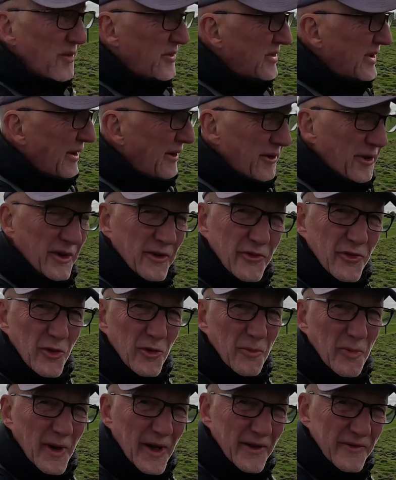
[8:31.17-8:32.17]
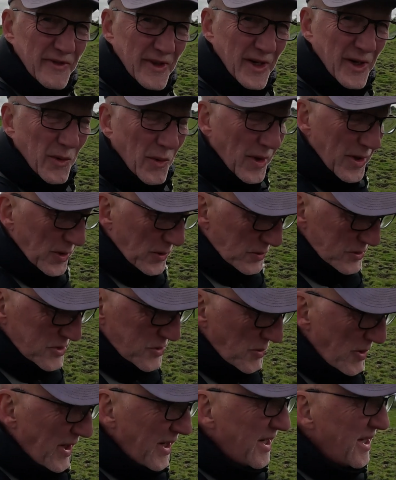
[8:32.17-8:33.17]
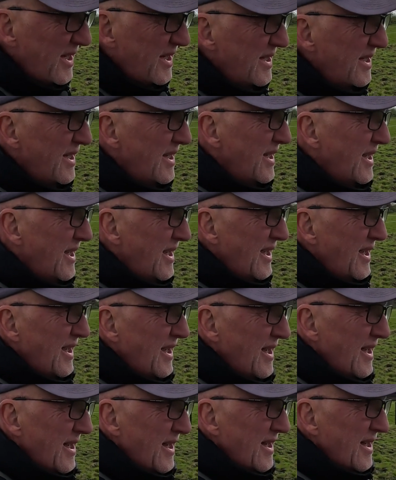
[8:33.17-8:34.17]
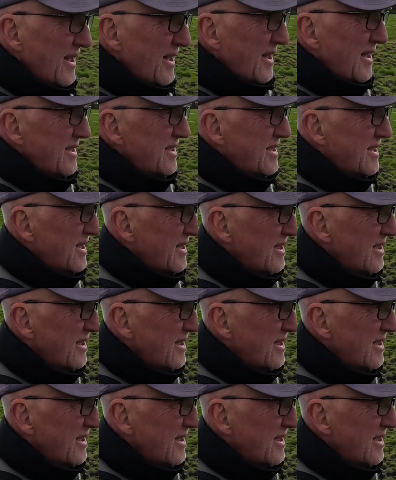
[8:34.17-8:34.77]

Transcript: Carried on the footpath down a White Horse Way, and